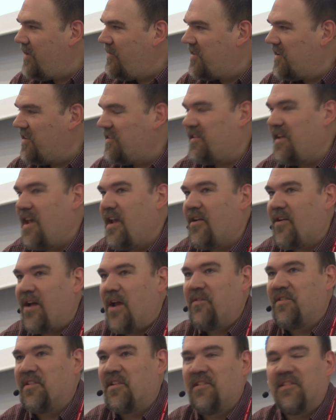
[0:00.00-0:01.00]
was going to say or how he
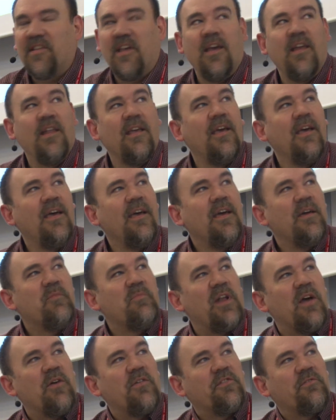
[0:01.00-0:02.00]
was going to say it,
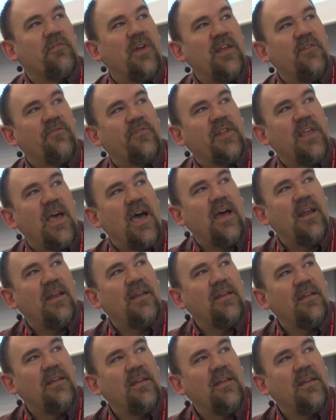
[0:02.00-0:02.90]
but I was ready for that.